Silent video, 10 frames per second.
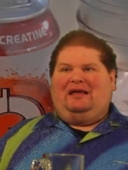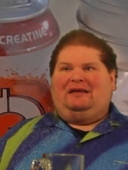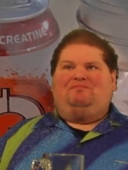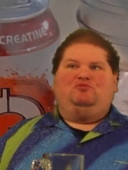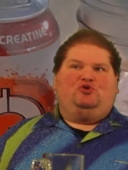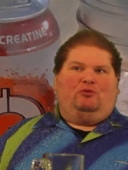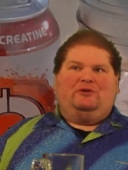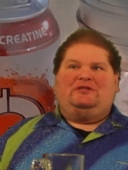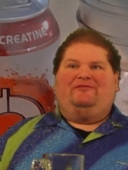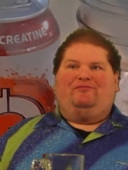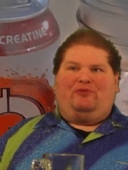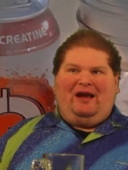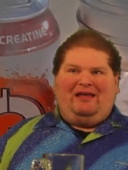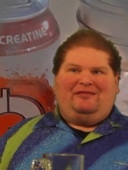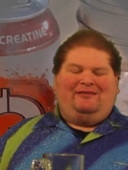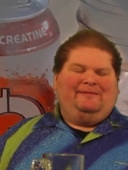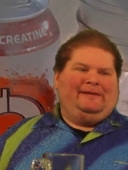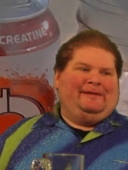like shortness of breath.